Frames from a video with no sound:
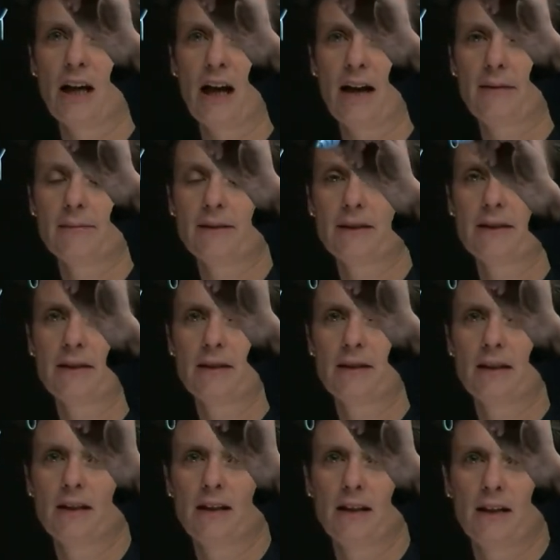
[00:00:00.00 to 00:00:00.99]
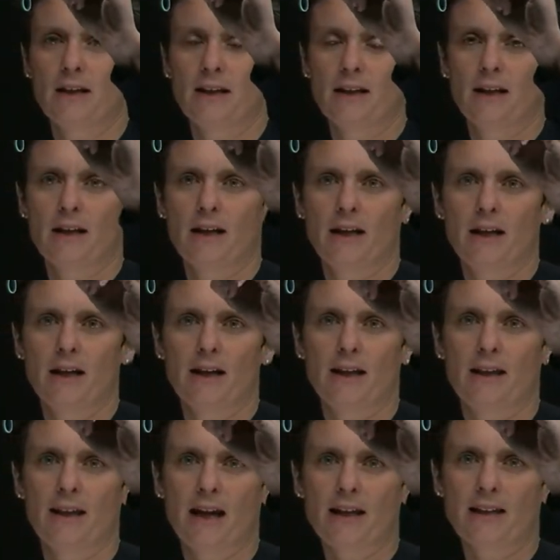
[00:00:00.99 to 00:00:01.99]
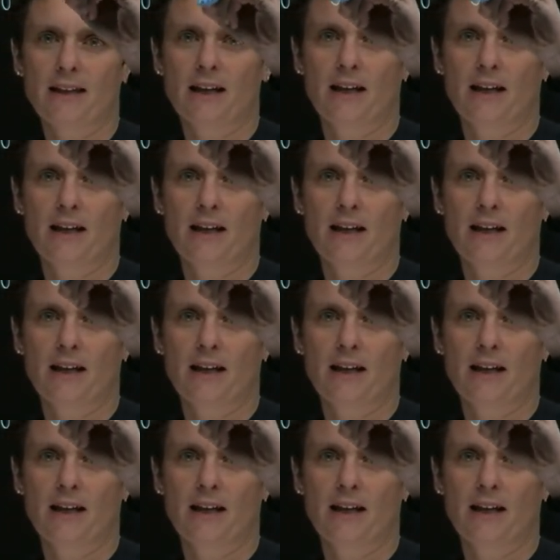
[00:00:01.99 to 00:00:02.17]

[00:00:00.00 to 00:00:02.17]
gums. That's